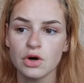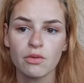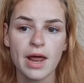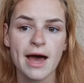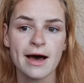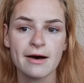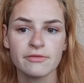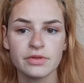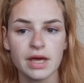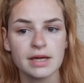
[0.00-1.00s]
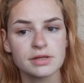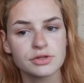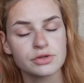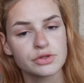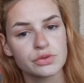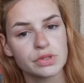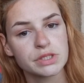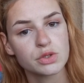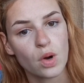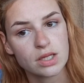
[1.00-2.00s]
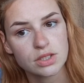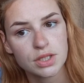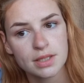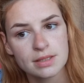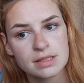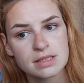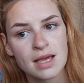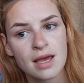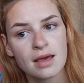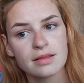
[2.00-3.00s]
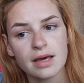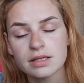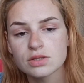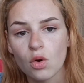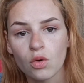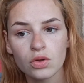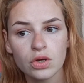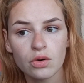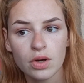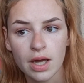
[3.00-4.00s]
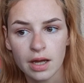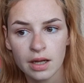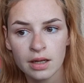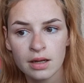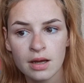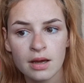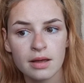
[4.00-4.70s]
don't have the answers to these questions, that is totally okay.